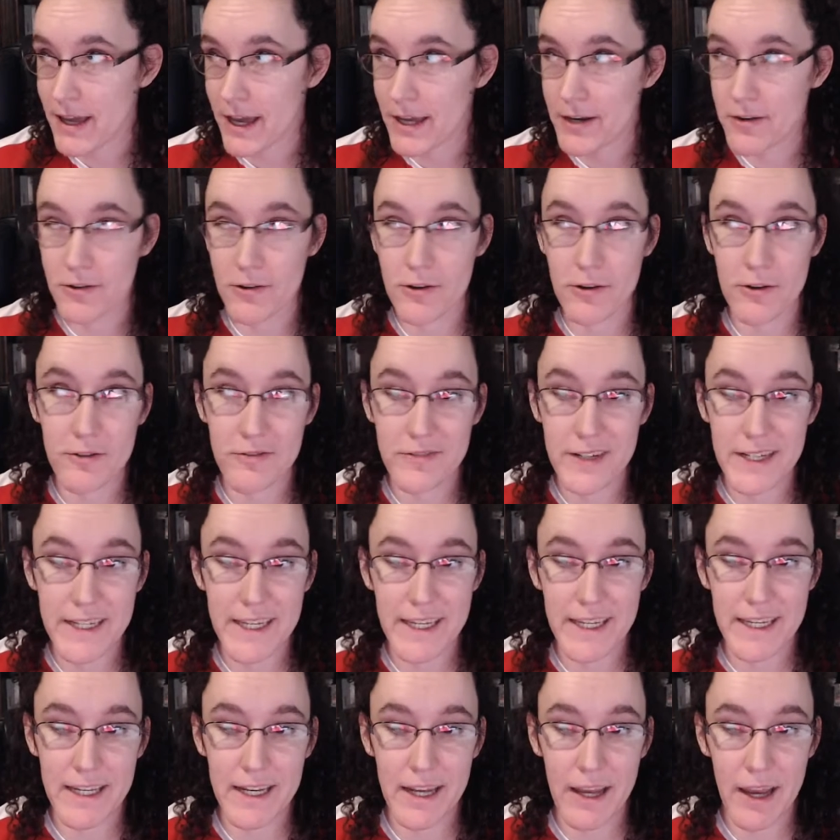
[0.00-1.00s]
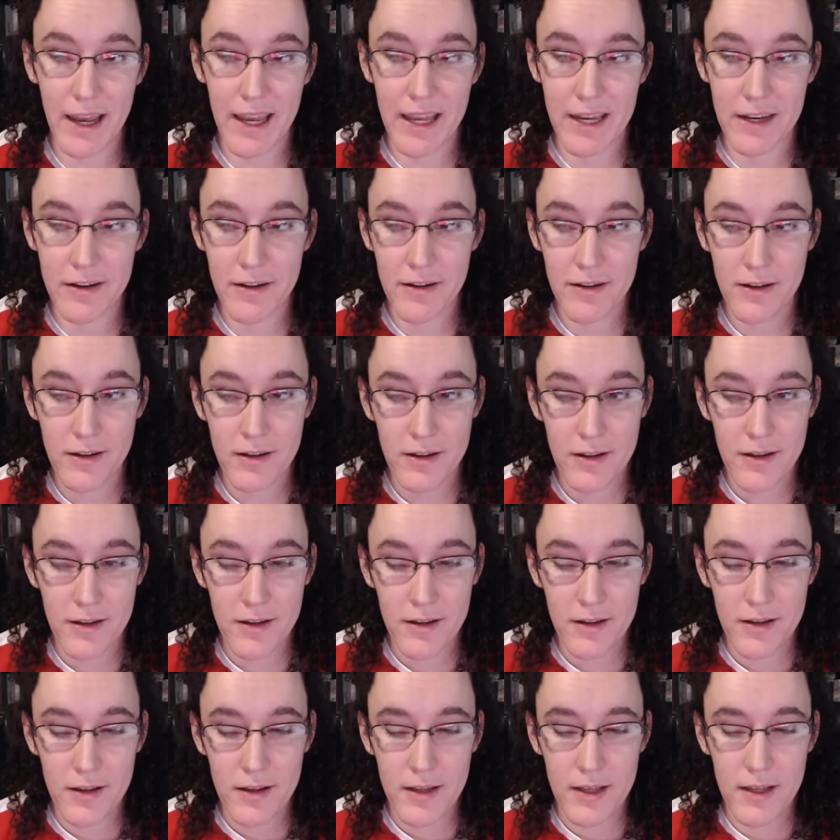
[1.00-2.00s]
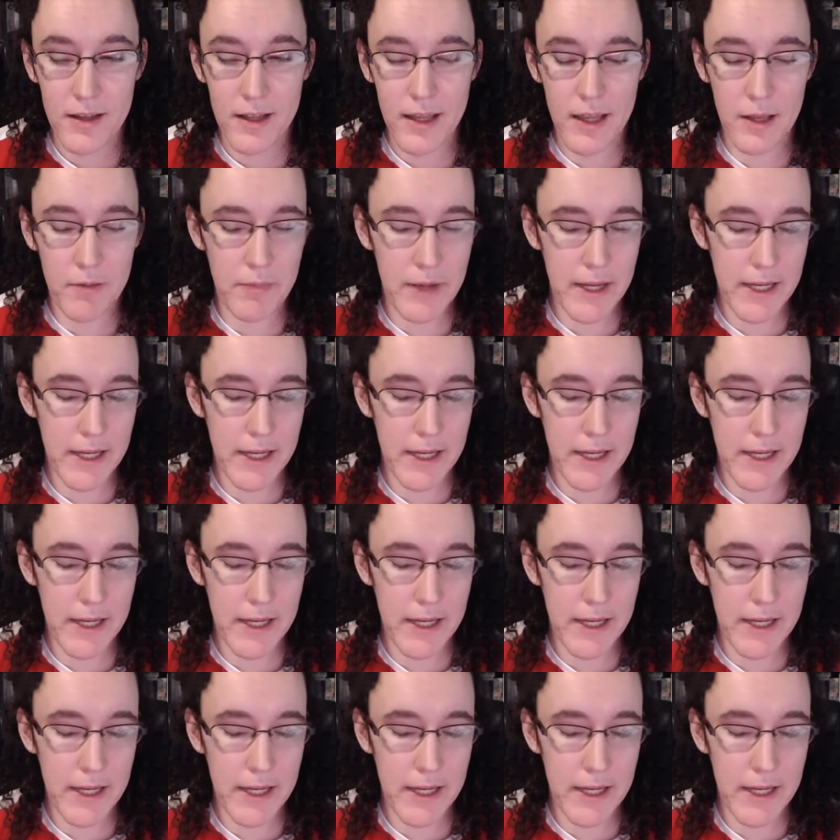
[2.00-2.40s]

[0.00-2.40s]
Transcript: I don't know if I can get ahead and